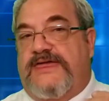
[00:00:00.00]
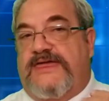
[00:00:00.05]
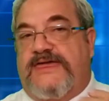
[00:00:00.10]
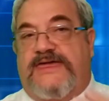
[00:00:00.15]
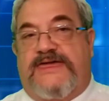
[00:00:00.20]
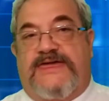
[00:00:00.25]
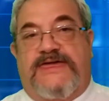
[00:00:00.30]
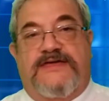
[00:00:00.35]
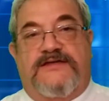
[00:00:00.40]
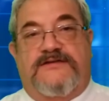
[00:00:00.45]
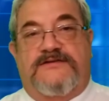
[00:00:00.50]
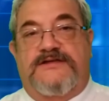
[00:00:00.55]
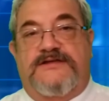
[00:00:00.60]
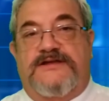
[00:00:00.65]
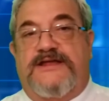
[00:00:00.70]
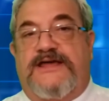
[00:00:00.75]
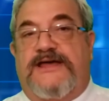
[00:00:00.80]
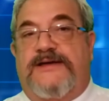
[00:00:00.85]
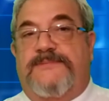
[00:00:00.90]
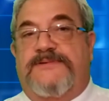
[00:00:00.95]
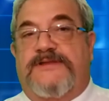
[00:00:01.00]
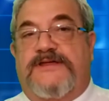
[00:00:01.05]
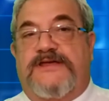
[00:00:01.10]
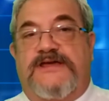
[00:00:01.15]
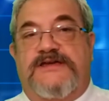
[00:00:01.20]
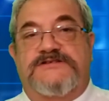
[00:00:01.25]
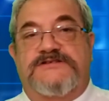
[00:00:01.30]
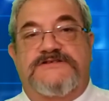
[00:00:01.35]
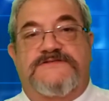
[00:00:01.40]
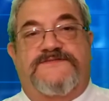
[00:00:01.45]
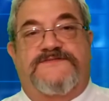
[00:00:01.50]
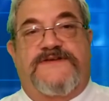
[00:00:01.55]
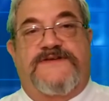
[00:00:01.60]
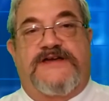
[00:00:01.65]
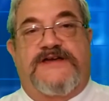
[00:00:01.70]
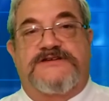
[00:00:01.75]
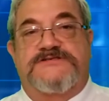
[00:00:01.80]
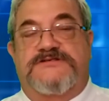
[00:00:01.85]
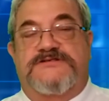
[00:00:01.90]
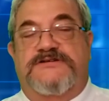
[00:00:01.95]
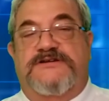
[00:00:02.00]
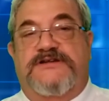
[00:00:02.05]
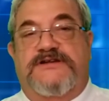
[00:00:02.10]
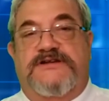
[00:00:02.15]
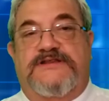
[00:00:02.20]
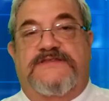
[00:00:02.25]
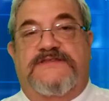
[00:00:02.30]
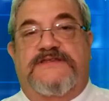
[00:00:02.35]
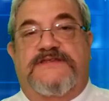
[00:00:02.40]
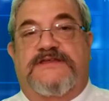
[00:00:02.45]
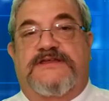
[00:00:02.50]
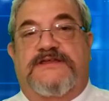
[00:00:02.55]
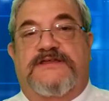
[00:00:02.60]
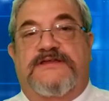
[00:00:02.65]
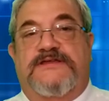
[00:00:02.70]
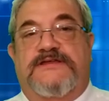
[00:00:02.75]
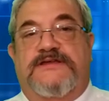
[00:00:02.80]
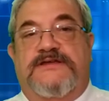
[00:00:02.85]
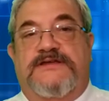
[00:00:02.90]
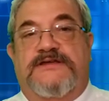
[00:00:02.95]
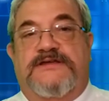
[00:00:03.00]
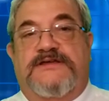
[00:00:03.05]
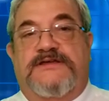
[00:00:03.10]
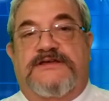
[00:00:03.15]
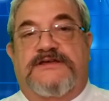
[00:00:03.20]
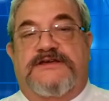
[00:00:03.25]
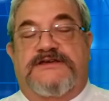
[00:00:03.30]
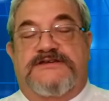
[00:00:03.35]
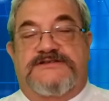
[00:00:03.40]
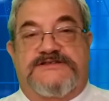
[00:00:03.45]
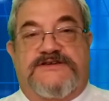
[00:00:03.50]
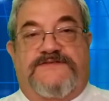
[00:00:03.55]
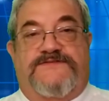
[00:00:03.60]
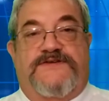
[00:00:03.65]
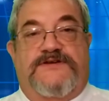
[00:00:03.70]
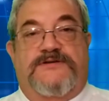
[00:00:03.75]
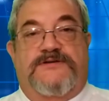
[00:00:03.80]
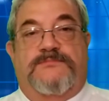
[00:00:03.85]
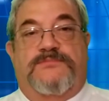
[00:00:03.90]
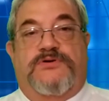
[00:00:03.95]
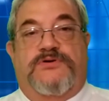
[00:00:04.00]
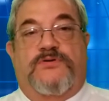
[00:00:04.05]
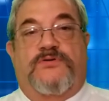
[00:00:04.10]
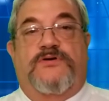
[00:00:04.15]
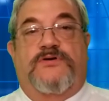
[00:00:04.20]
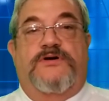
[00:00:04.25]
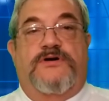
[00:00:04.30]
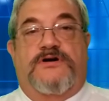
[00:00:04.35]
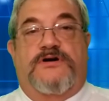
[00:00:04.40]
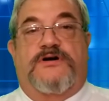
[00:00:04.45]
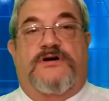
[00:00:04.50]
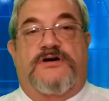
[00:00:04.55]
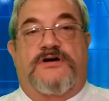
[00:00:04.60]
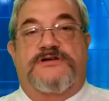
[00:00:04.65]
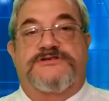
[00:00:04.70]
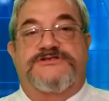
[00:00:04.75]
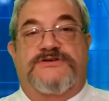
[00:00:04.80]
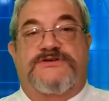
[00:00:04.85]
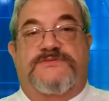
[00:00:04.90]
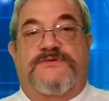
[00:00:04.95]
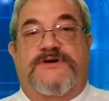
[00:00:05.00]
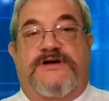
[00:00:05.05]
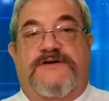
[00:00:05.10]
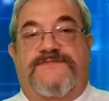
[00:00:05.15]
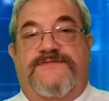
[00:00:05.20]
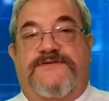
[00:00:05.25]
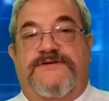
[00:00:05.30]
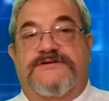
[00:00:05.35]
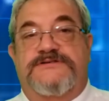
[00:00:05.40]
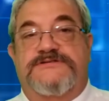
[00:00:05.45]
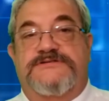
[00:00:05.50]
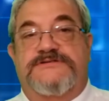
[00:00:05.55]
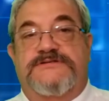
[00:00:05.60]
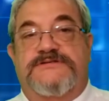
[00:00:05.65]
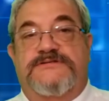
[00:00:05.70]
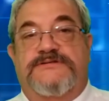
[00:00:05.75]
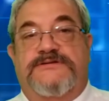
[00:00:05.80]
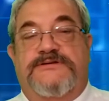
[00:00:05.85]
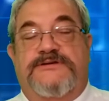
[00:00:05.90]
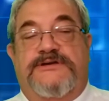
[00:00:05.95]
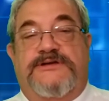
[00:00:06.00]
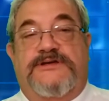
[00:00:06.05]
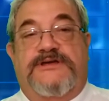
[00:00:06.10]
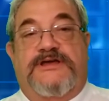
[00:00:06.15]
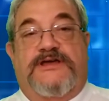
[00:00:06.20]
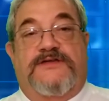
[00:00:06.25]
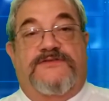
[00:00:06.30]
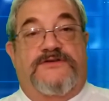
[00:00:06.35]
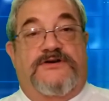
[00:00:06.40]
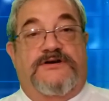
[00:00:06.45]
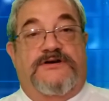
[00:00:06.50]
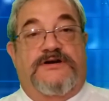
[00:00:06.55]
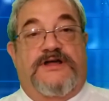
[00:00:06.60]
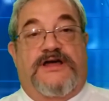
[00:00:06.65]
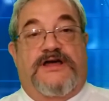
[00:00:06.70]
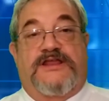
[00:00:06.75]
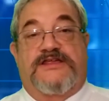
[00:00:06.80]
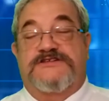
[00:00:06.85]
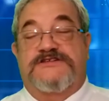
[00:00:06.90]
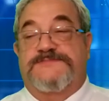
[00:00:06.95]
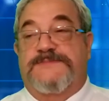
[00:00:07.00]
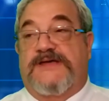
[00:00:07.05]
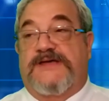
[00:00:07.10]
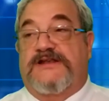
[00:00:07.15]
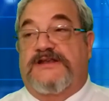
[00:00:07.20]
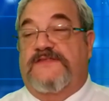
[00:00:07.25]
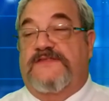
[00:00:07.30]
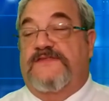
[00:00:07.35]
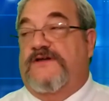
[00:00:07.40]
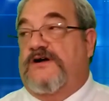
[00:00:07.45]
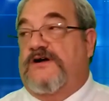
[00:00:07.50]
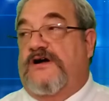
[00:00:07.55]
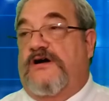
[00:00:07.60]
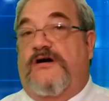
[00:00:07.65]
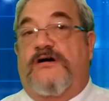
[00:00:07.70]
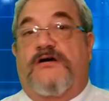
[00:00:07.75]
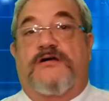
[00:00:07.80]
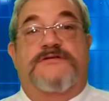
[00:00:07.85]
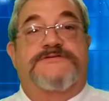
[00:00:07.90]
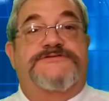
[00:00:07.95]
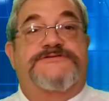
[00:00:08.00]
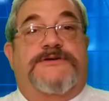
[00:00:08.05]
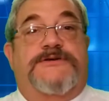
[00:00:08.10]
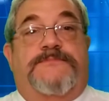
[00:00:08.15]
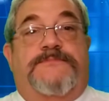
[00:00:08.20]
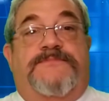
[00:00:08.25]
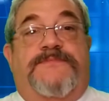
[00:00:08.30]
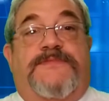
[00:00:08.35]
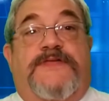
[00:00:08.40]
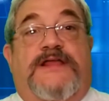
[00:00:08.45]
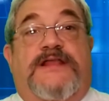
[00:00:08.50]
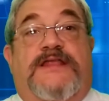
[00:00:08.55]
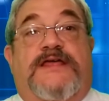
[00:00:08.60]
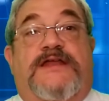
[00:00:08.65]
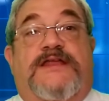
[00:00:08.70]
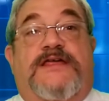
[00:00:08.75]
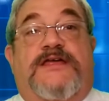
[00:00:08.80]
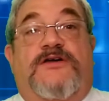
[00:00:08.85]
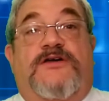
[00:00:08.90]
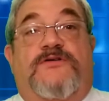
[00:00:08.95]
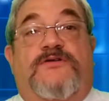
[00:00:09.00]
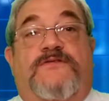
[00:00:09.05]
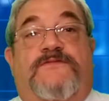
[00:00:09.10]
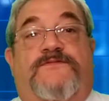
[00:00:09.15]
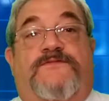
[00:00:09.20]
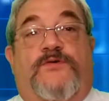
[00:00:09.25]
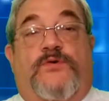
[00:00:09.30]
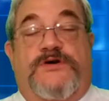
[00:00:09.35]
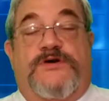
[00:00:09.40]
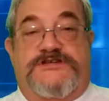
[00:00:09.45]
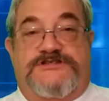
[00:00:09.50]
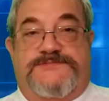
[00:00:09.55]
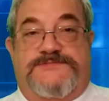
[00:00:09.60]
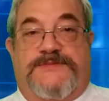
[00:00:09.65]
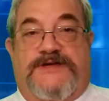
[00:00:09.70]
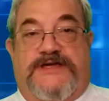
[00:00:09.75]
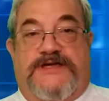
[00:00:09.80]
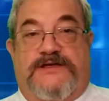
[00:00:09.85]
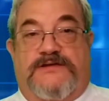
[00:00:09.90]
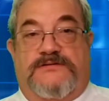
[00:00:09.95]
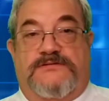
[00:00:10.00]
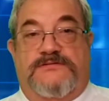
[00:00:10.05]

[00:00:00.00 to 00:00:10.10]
kill an application faster than anything is if an employer calls a reference and they're not expecting the call, so they let it go to voicemail,